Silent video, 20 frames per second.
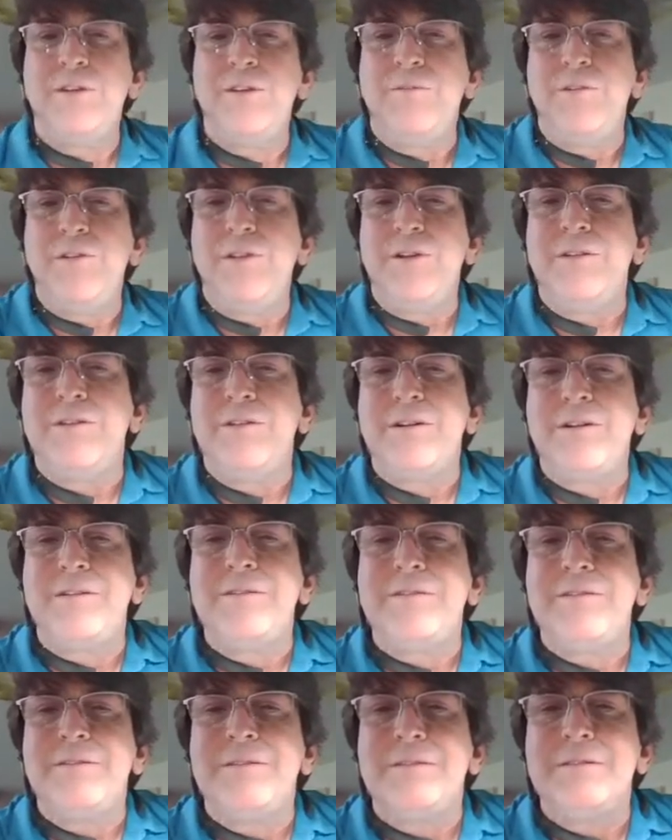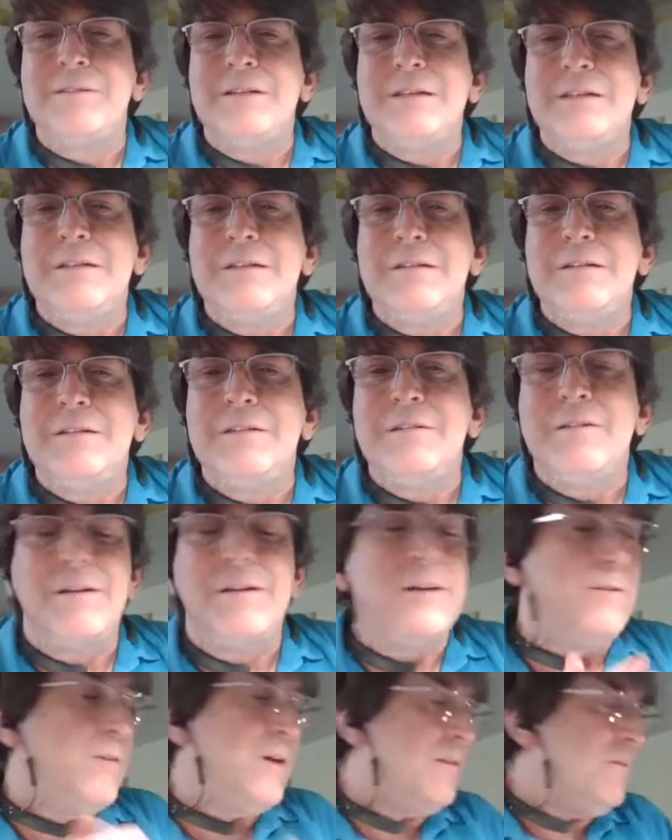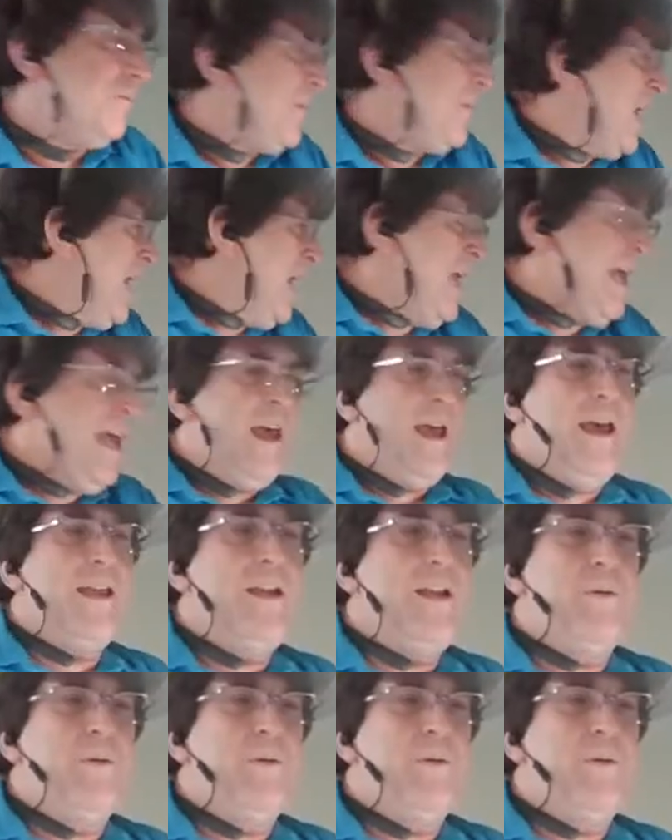Very proud of this book. Now, why is everything look?